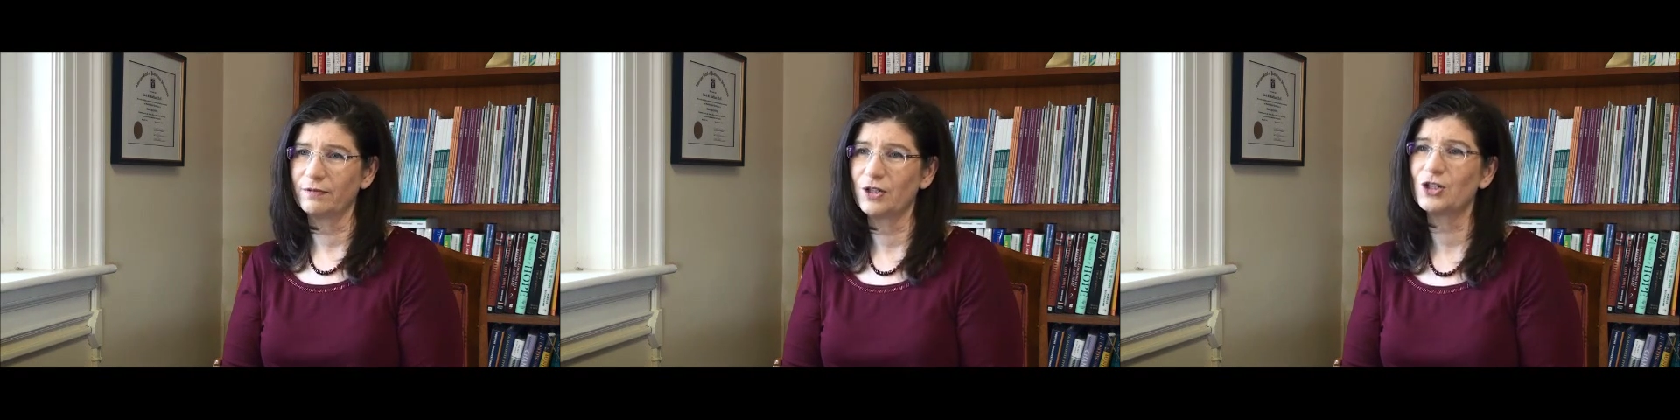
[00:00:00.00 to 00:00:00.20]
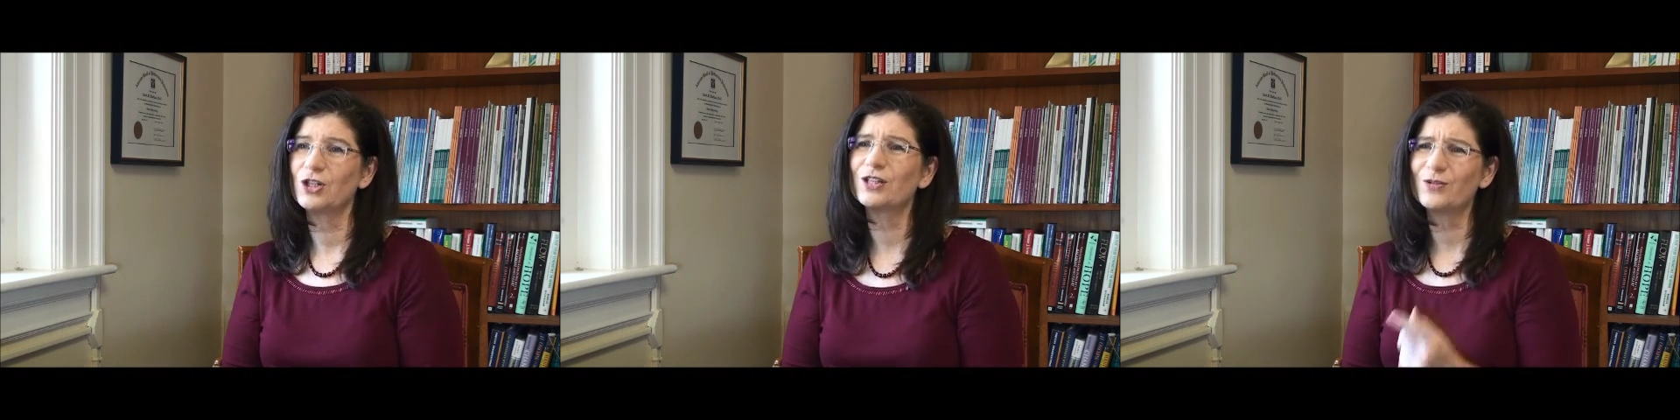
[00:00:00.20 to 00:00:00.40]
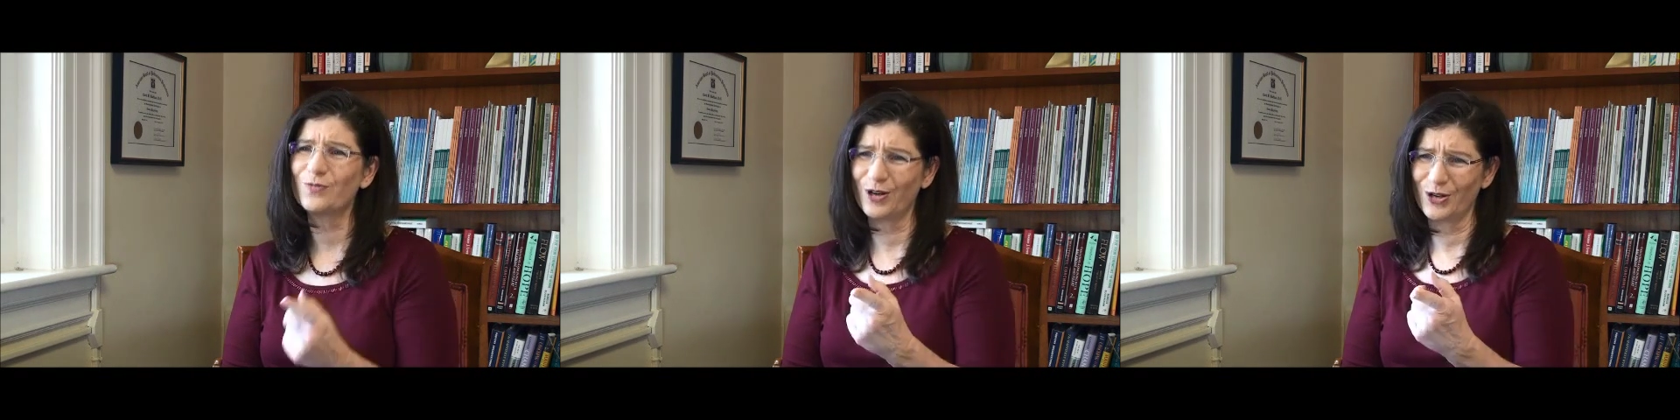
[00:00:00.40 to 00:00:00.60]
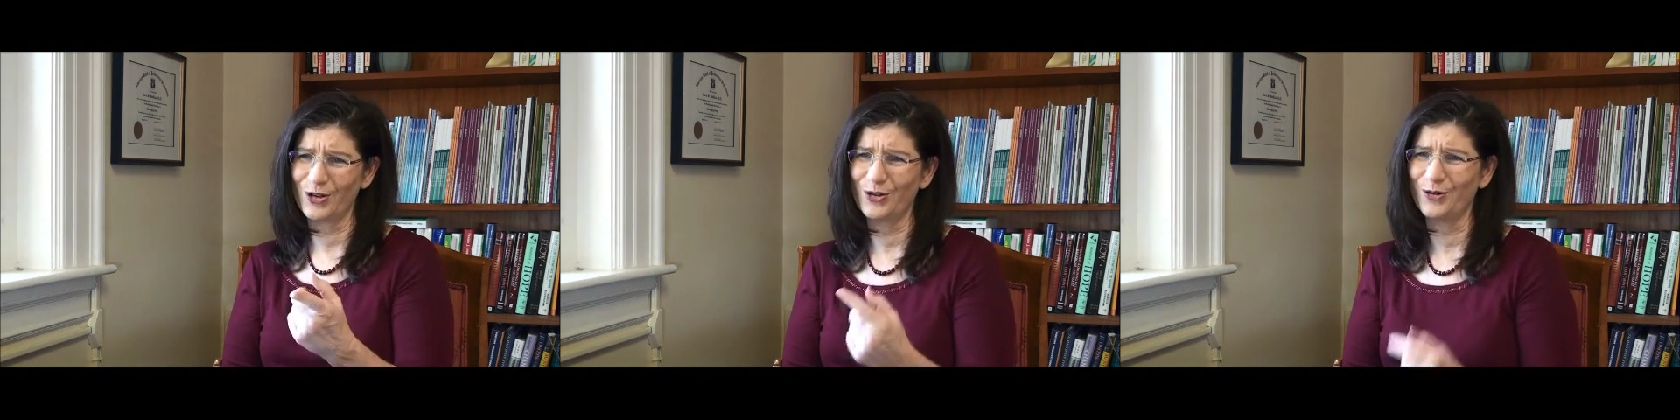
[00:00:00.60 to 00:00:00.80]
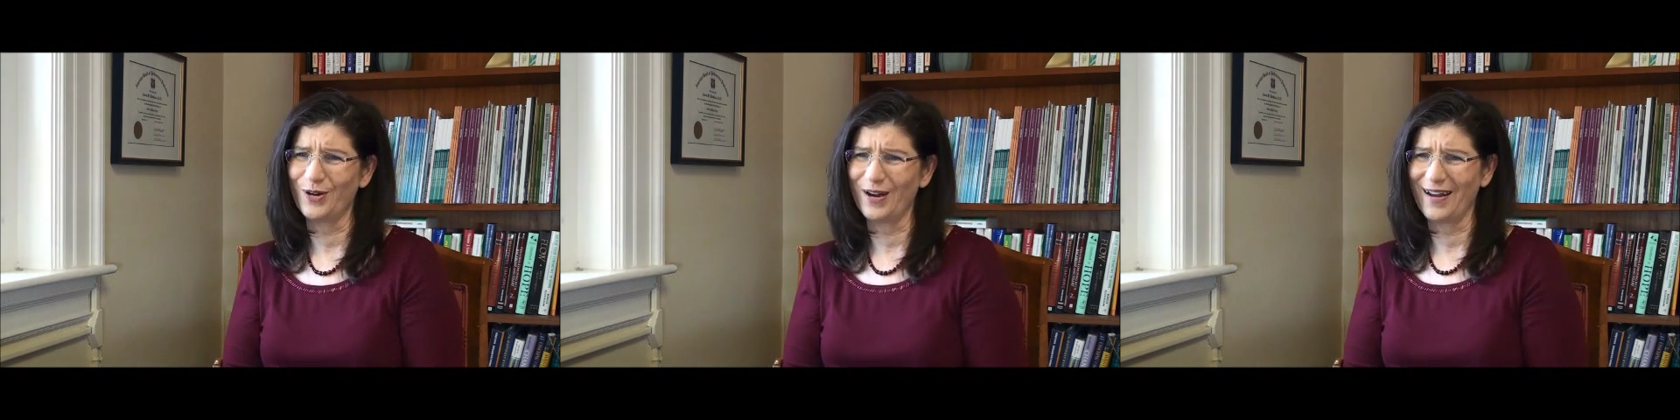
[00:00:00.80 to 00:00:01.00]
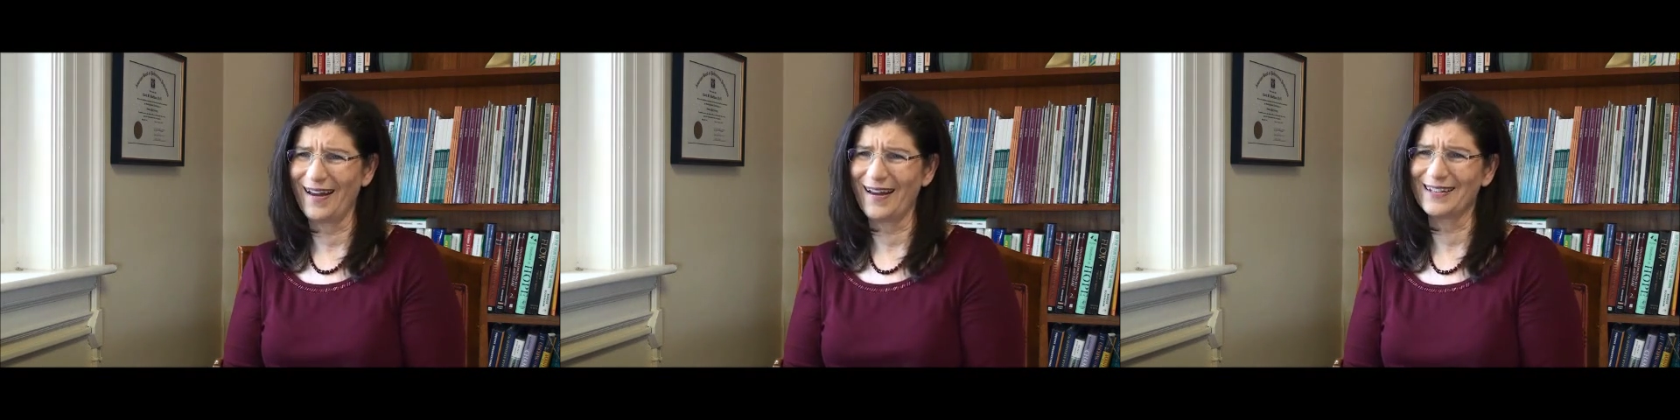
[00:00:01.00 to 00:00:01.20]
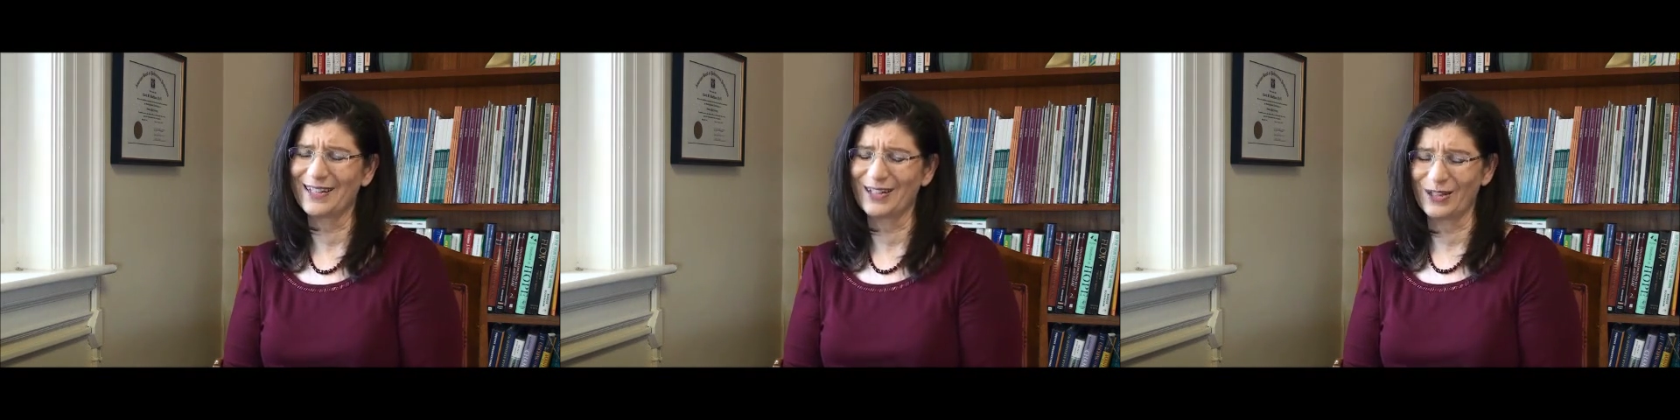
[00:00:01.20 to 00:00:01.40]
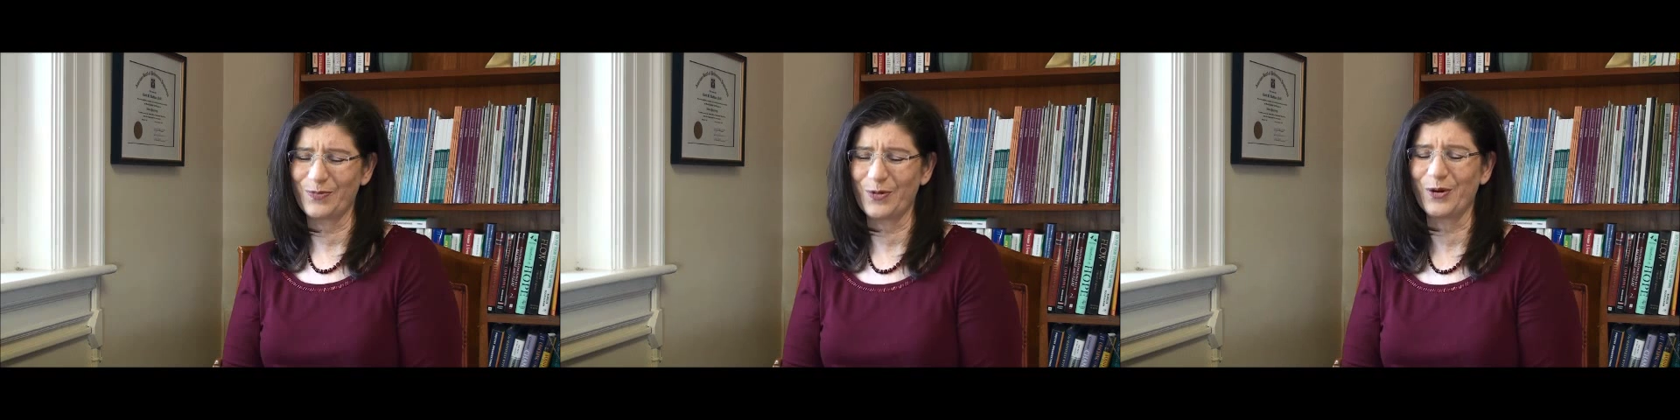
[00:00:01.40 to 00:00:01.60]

And she's the one who I asked this